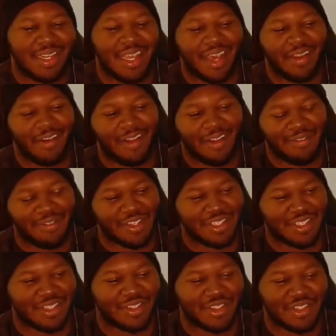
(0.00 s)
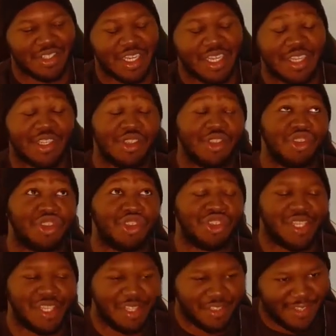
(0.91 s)
not all of us are
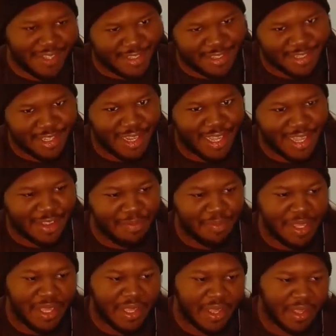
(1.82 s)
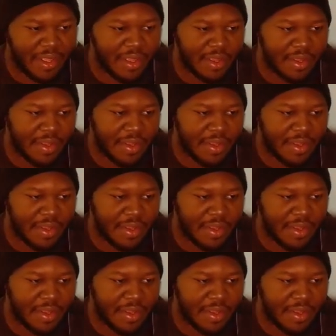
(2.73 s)
genius like me.